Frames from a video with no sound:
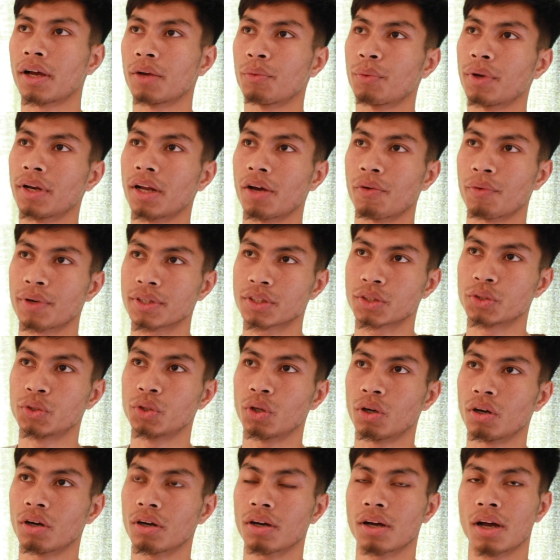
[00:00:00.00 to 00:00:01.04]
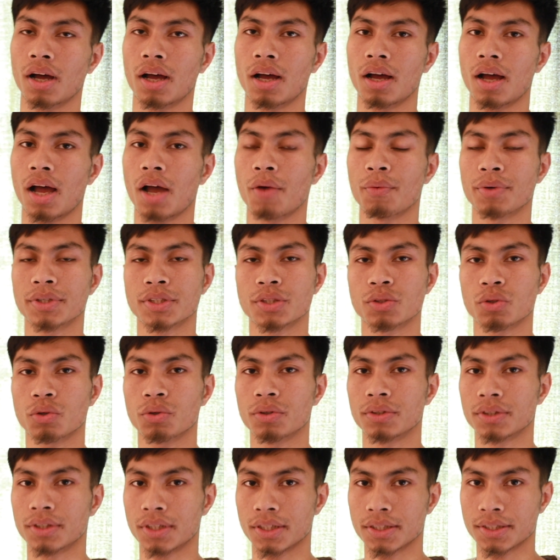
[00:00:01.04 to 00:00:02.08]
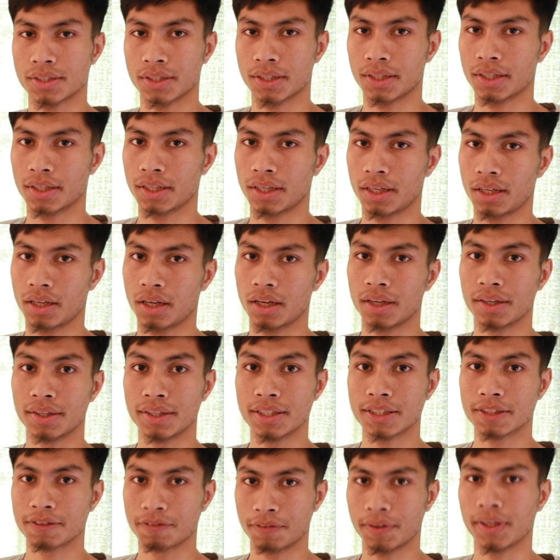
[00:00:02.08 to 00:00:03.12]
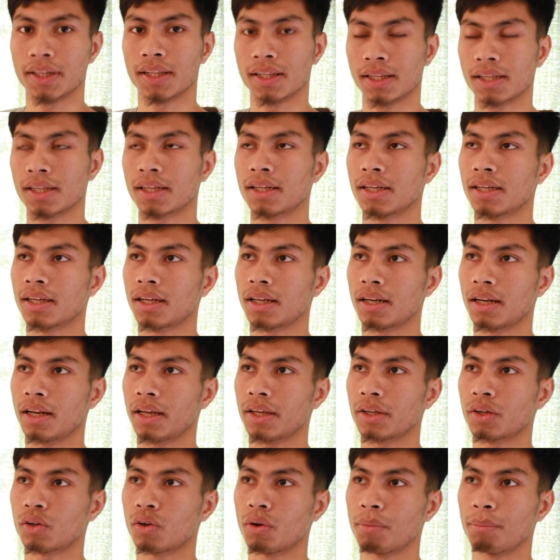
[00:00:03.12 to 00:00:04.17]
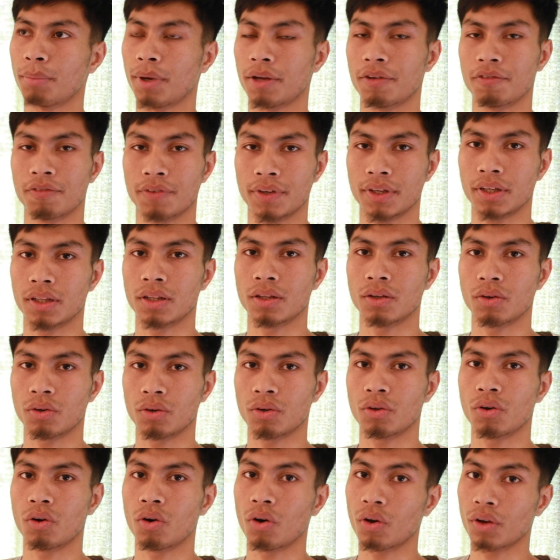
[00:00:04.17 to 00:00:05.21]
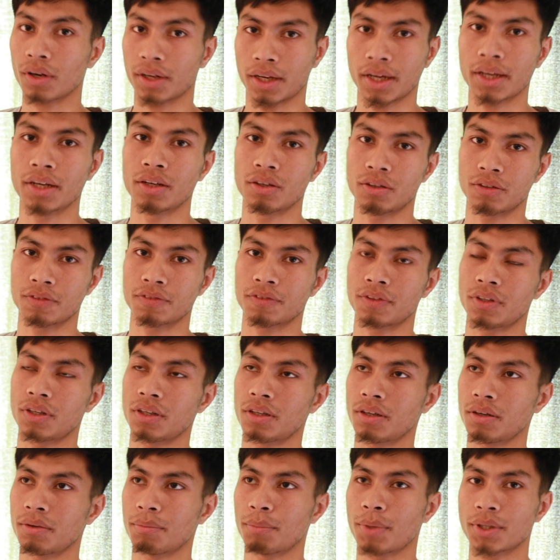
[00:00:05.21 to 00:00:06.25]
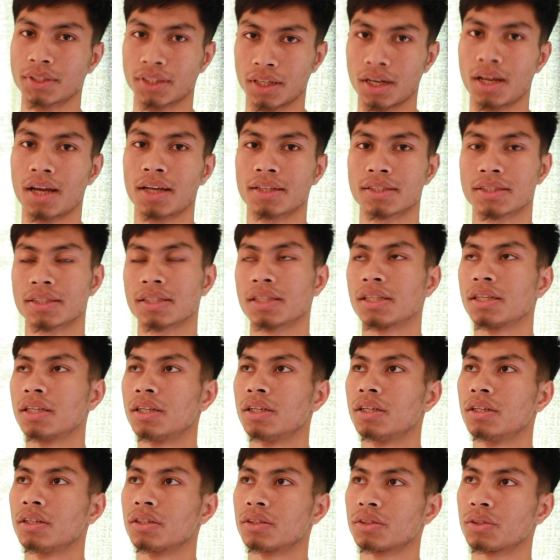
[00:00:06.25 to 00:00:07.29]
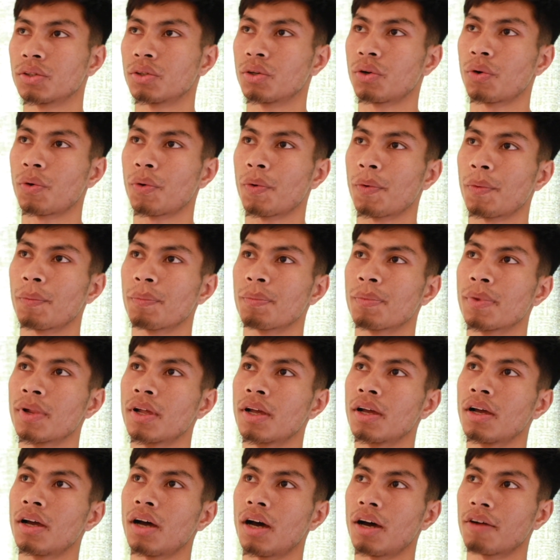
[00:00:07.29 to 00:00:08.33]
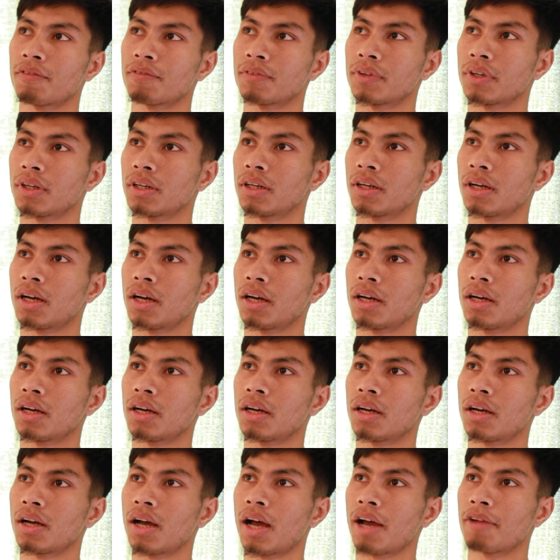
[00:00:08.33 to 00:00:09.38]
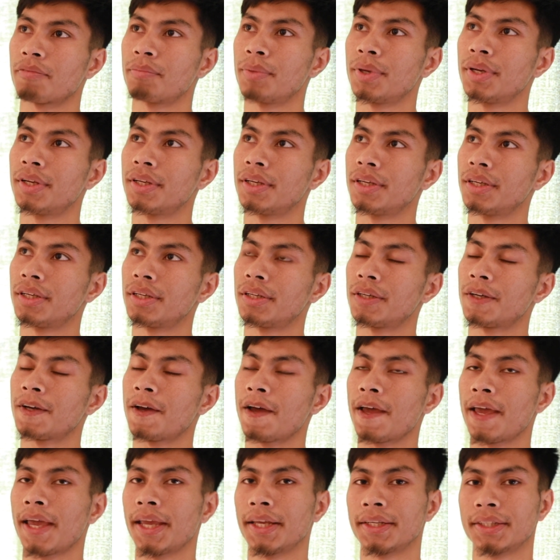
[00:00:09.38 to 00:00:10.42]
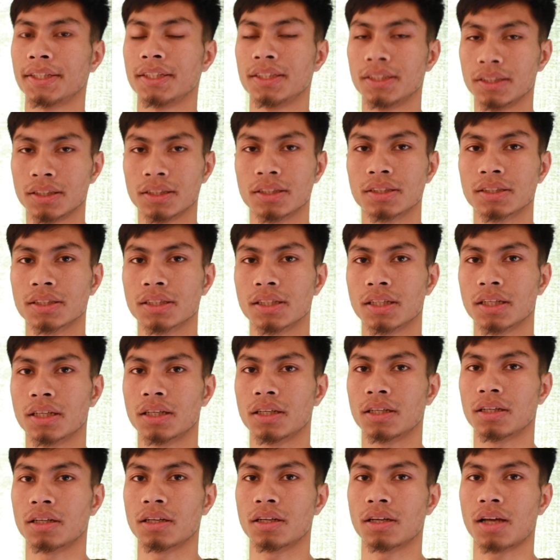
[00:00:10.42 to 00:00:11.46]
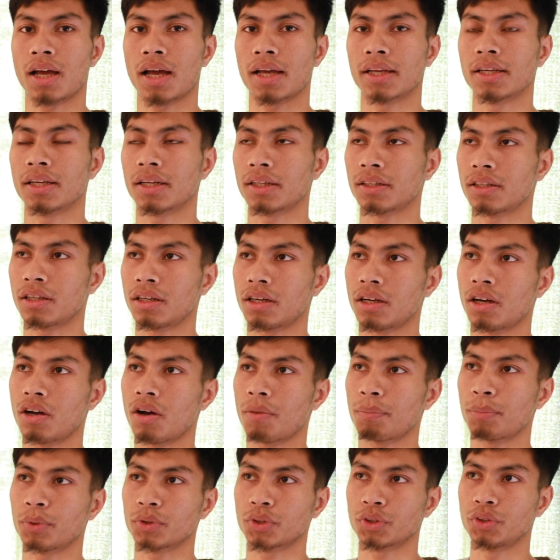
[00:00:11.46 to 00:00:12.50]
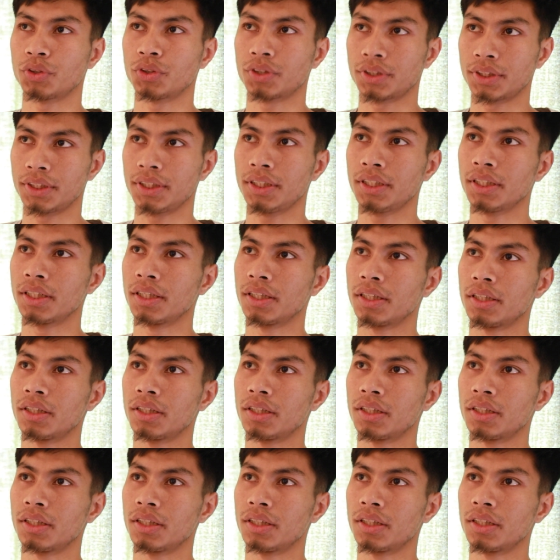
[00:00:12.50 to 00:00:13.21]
When I was young, I was so interested in this field, like combat field, all kind of martial arts. So after I've been 18 years, I got the opportunity